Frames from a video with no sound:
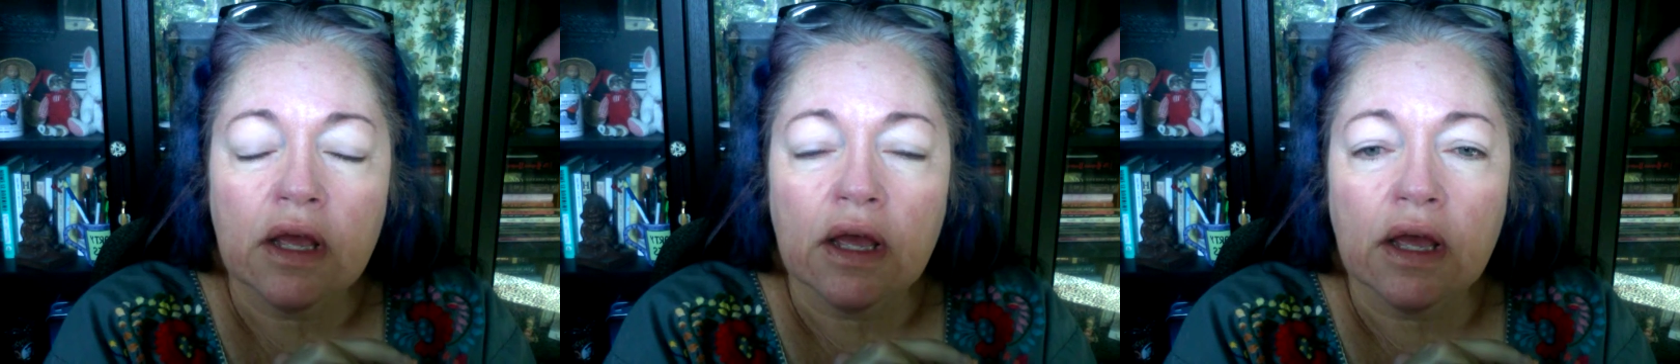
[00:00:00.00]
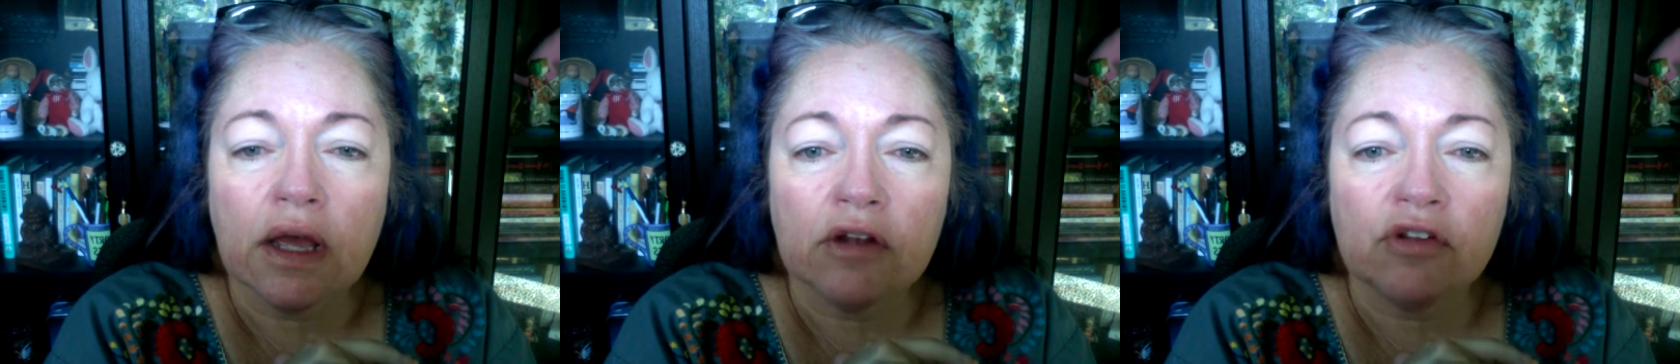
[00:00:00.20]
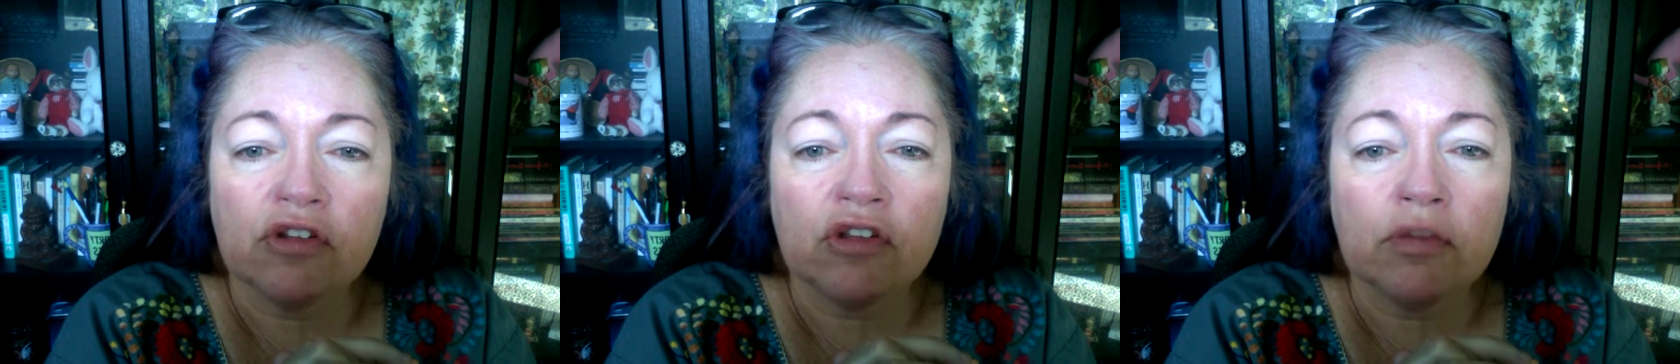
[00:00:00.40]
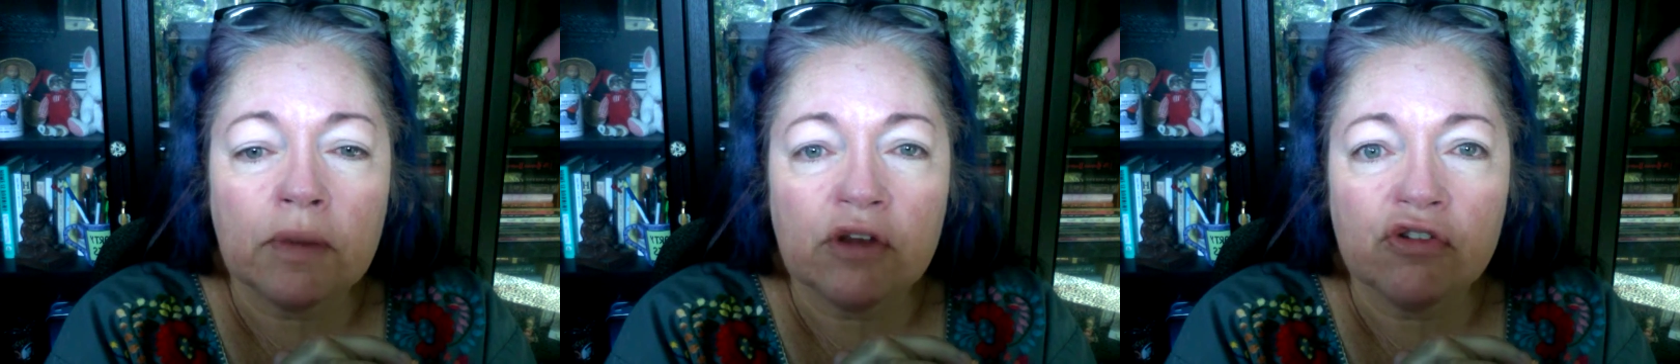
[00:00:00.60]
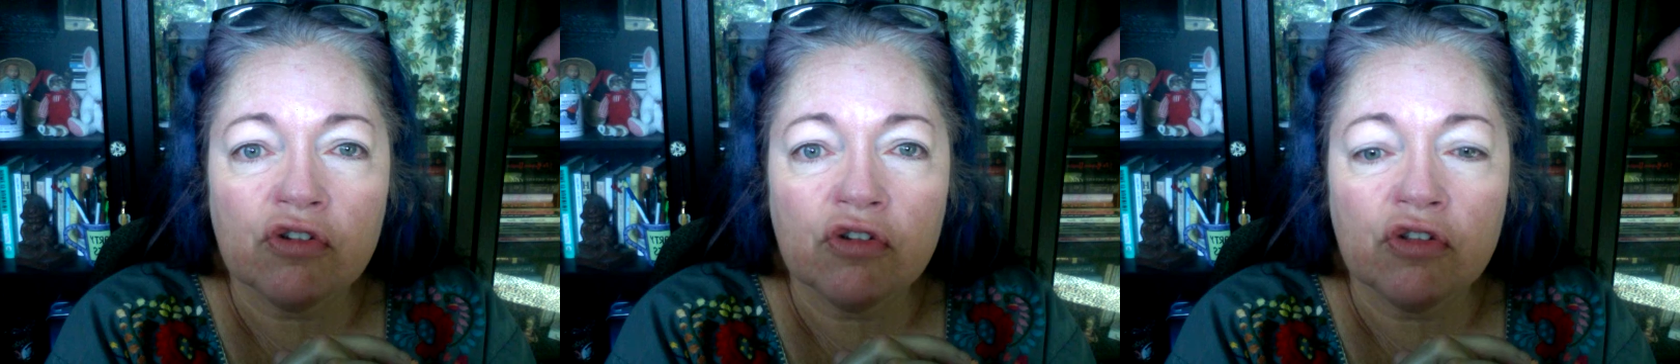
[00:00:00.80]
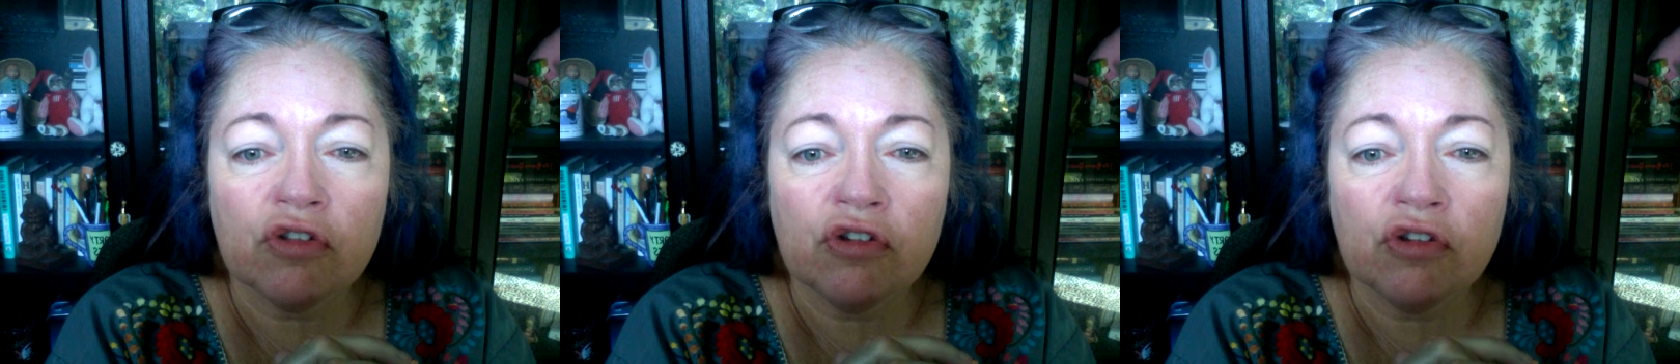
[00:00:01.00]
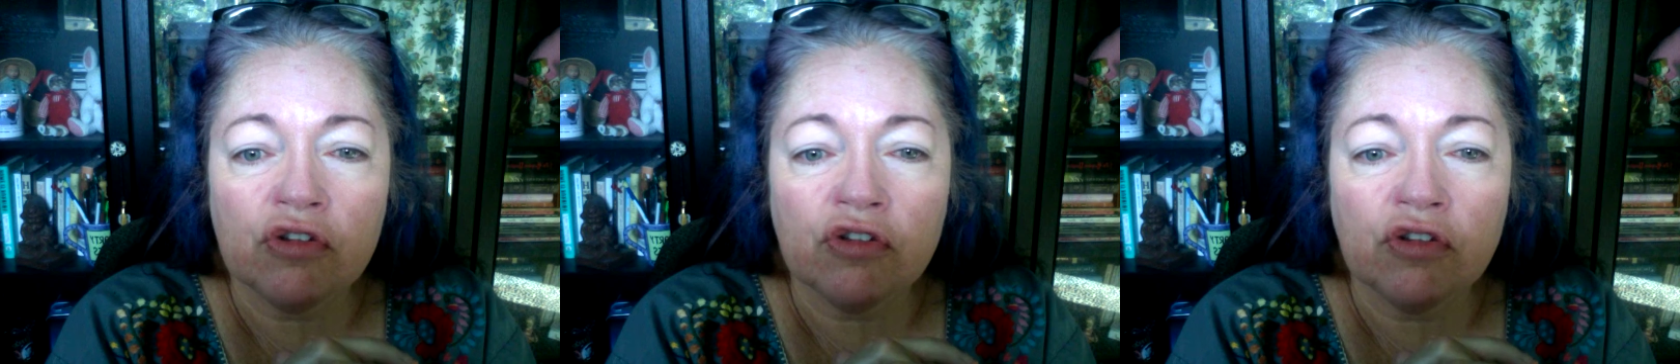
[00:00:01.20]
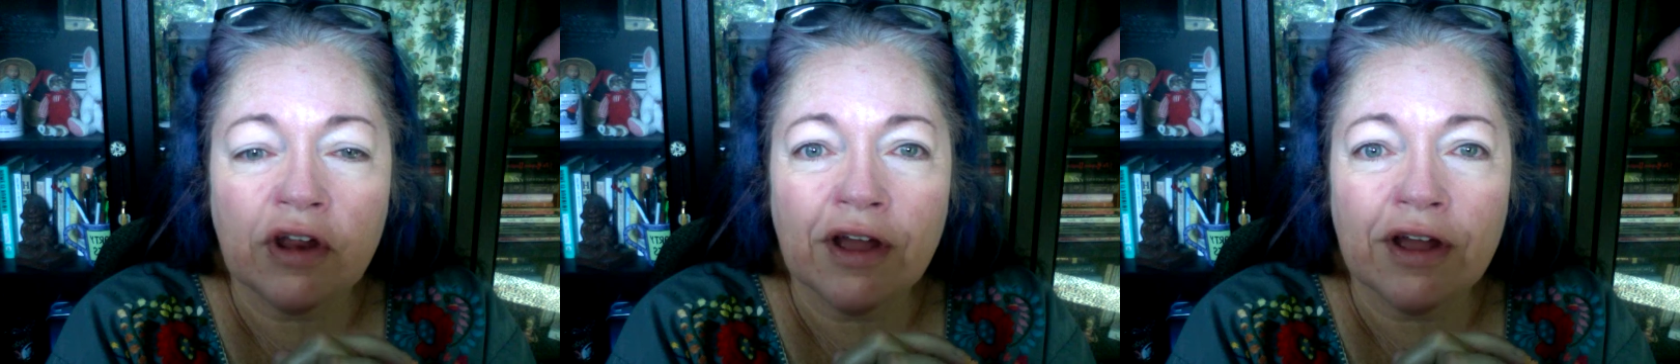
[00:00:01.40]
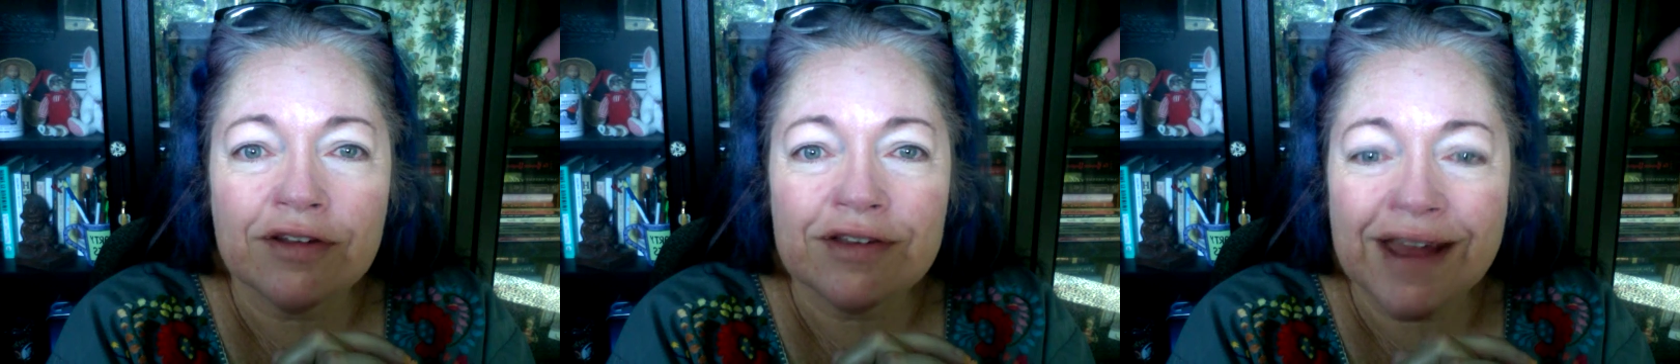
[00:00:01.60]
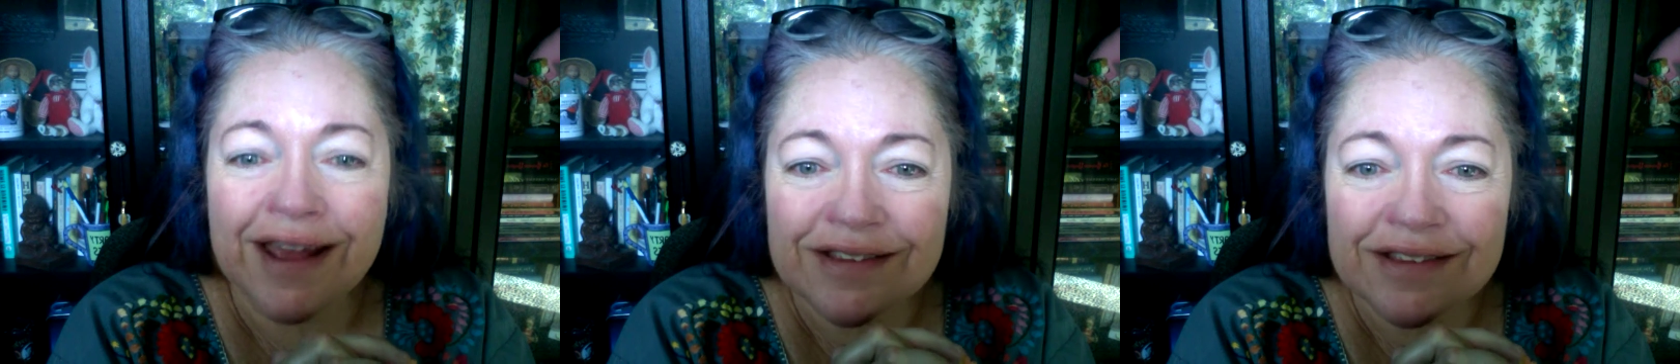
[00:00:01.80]
and just make sure that you stay on
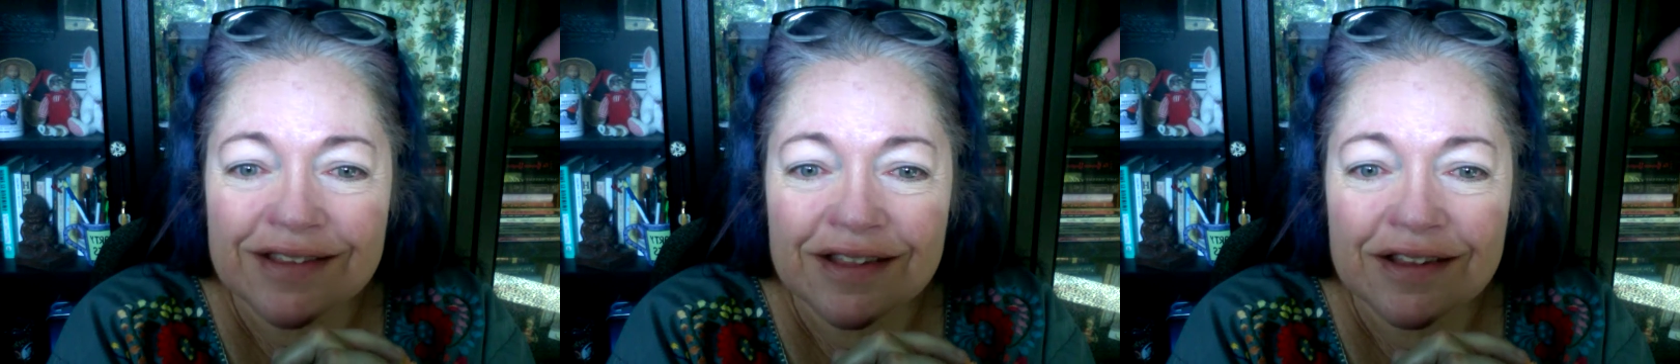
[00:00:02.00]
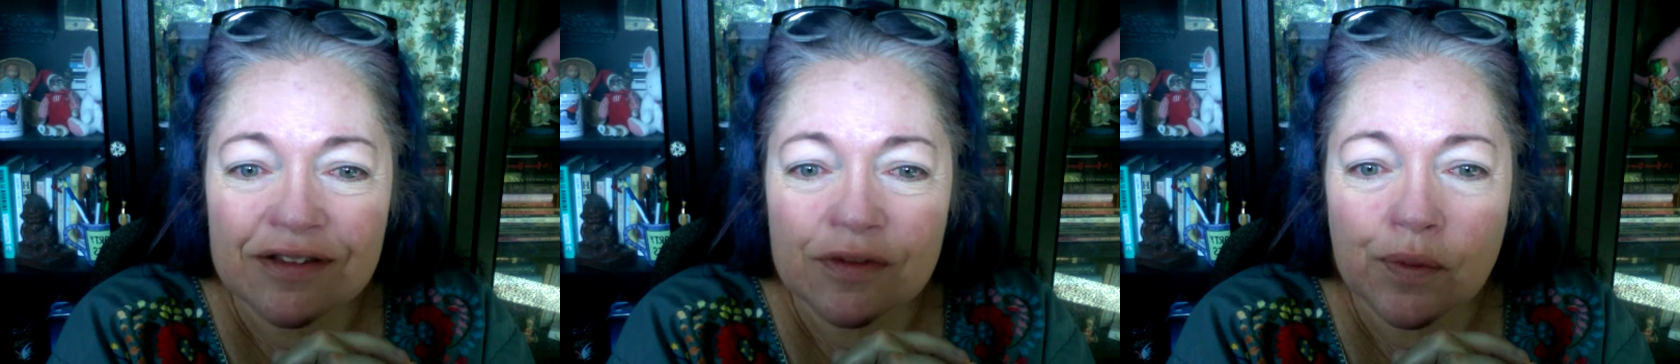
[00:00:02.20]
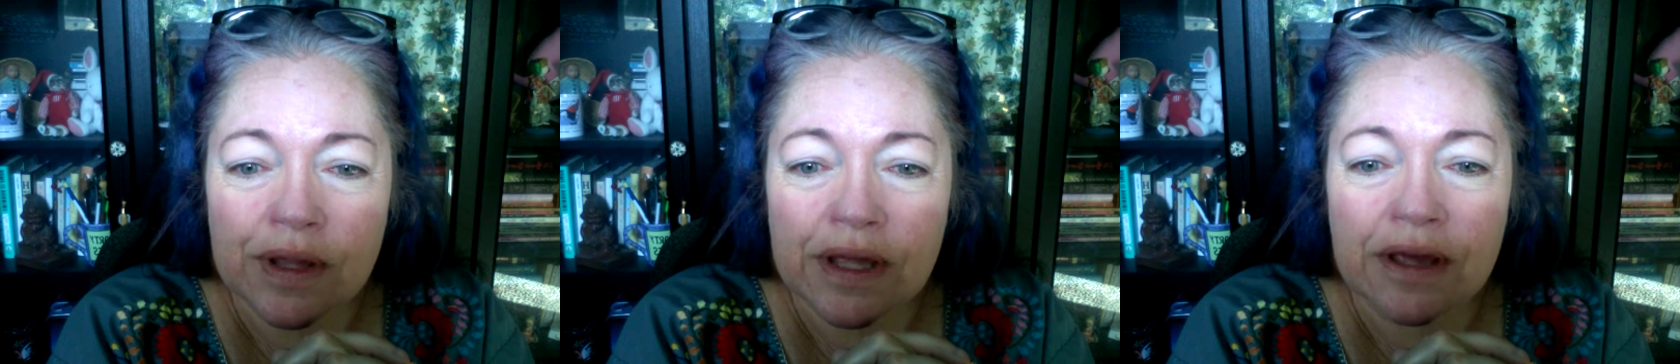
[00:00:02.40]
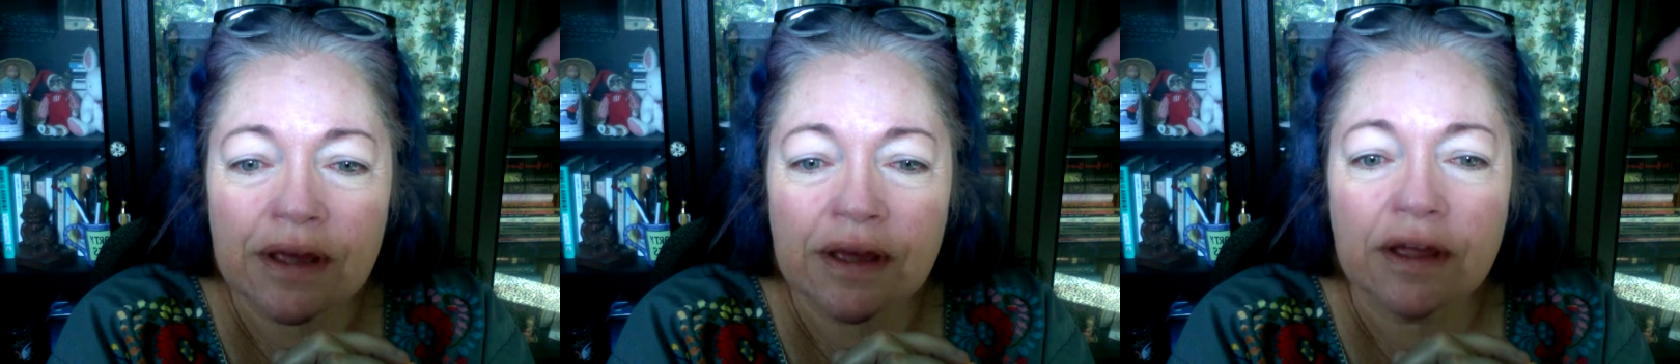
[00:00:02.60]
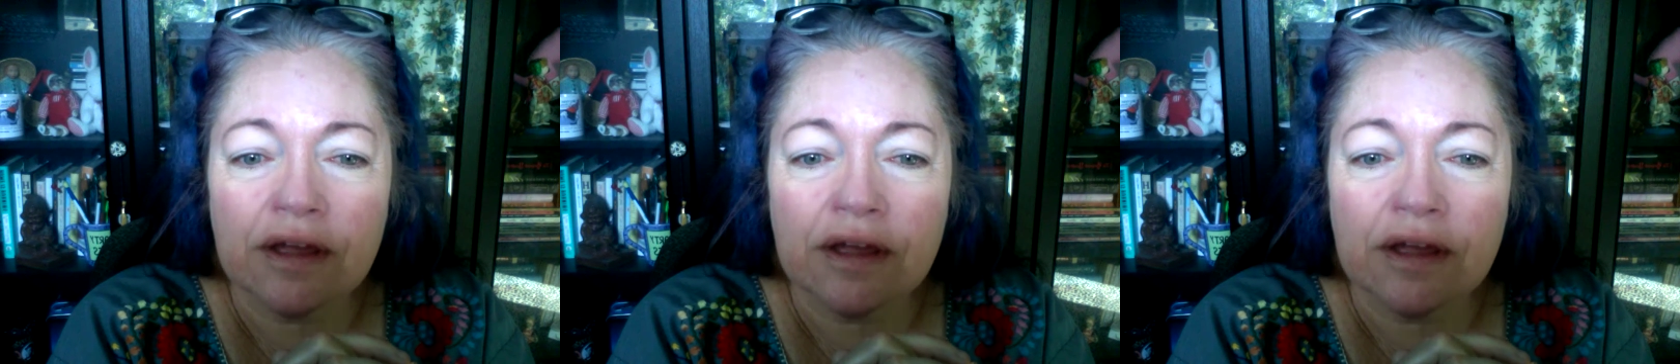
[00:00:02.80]
task this week.